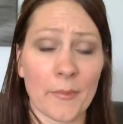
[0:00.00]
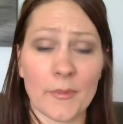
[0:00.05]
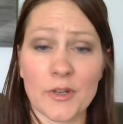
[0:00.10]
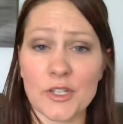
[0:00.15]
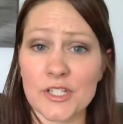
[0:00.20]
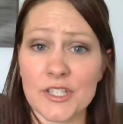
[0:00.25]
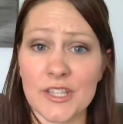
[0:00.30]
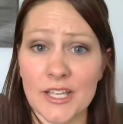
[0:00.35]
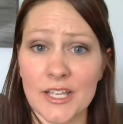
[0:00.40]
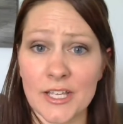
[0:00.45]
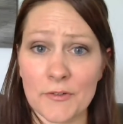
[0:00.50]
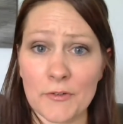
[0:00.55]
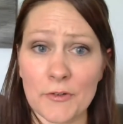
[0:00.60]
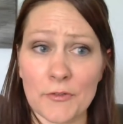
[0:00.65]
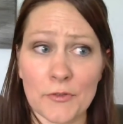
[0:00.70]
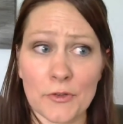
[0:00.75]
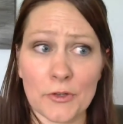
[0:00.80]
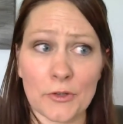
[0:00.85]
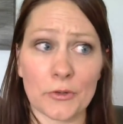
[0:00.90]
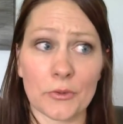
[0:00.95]
let me just think of a
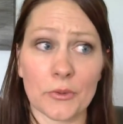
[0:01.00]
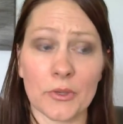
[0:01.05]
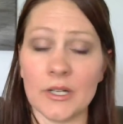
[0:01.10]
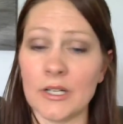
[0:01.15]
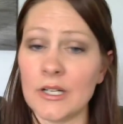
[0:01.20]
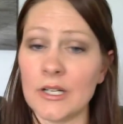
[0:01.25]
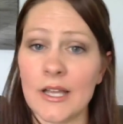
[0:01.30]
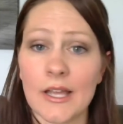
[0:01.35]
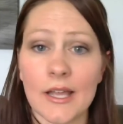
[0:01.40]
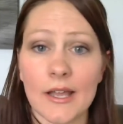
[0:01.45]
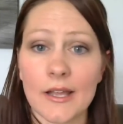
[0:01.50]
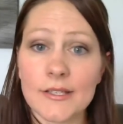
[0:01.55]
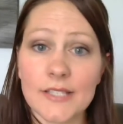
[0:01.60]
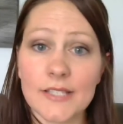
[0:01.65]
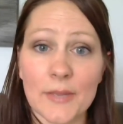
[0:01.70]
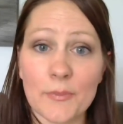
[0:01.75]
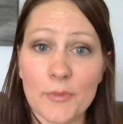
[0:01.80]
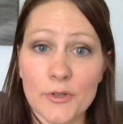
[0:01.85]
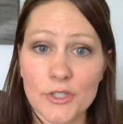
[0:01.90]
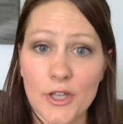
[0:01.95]
few
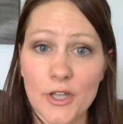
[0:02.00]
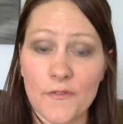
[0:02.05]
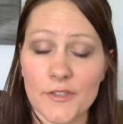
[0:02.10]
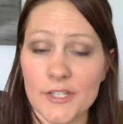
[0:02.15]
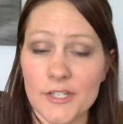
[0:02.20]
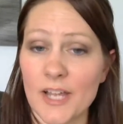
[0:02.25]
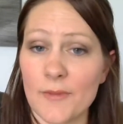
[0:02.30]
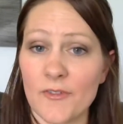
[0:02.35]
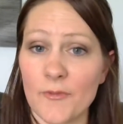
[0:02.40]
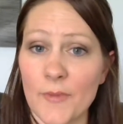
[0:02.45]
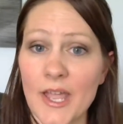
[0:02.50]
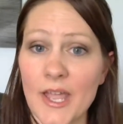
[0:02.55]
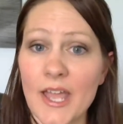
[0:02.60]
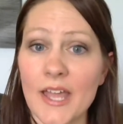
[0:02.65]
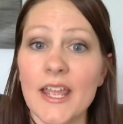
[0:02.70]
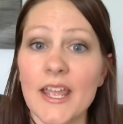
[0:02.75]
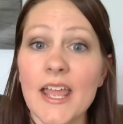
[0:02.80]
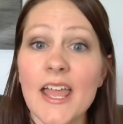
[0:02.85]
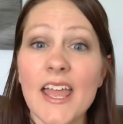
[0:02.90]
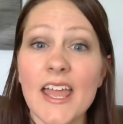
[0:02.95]
examples off the top of my
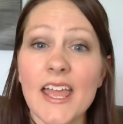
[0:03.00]
head.